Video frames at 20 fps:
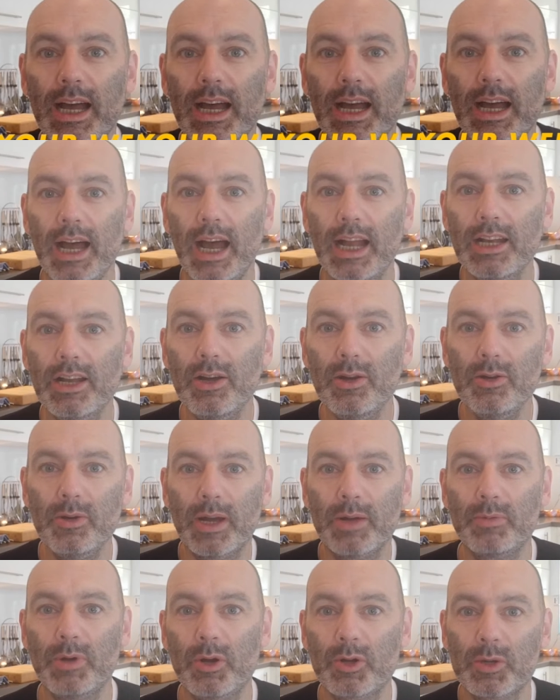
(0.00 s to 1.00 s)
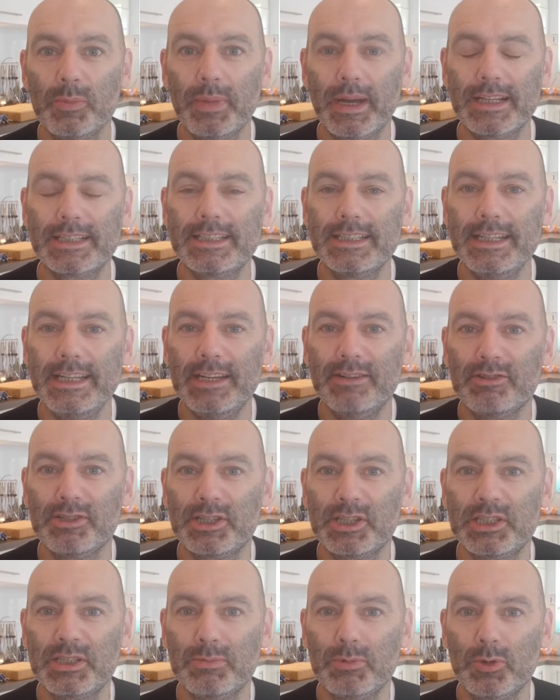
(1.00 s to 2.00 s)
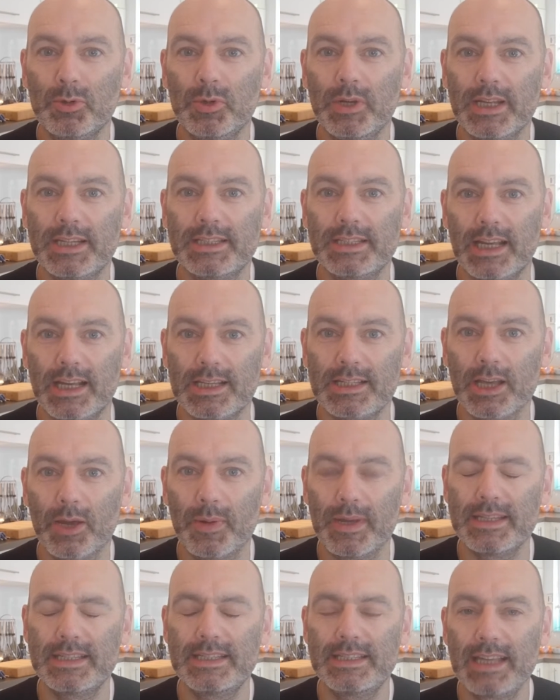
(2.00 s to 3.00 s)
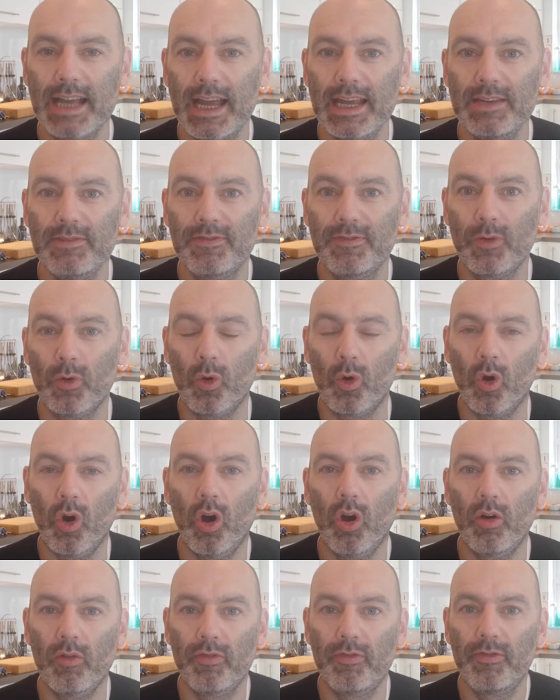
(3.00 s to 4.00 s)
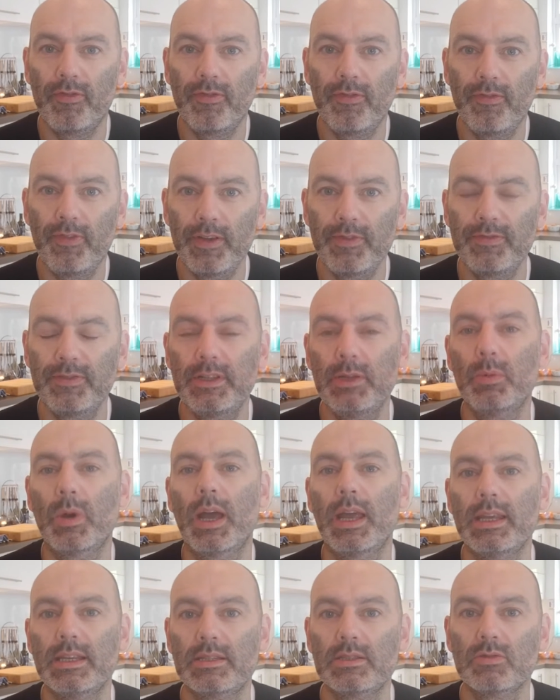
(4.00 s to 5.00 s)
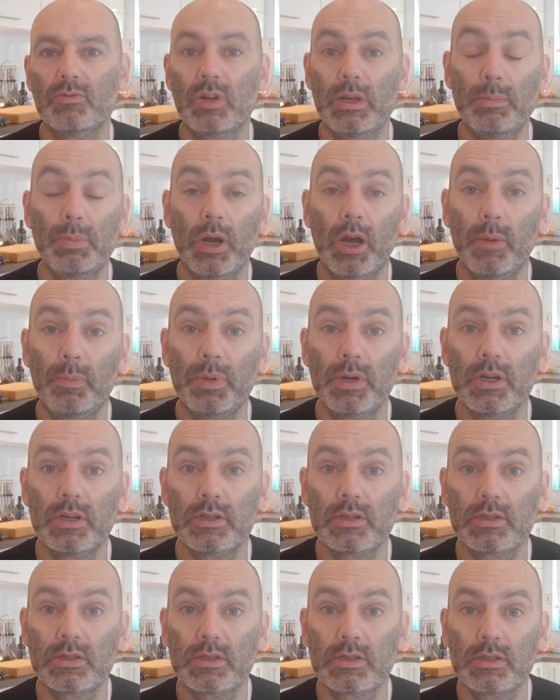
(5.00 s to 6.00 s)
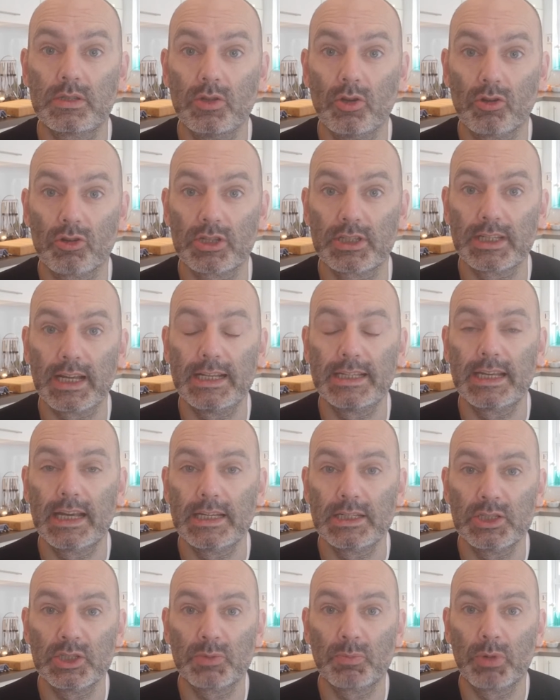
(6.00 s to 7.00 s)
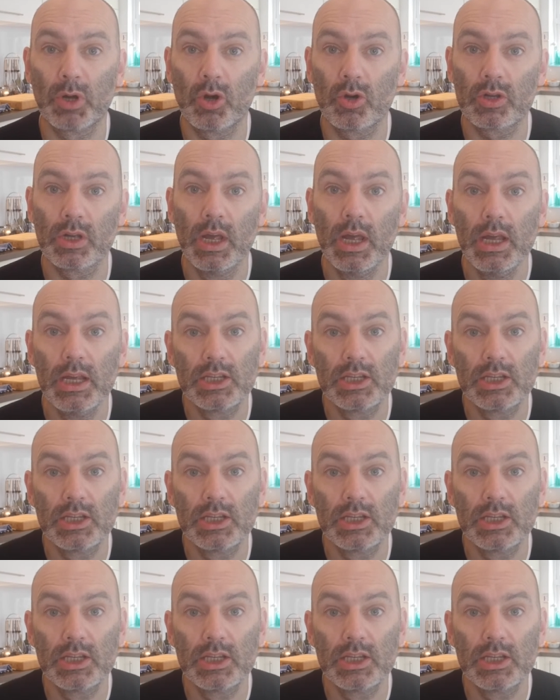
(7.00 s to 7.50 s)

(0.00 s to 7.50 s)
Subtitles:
Hello and welcome back to the Irresistible Lister. So it's day 4 of 50 ways to repurpose your estate agent's blog.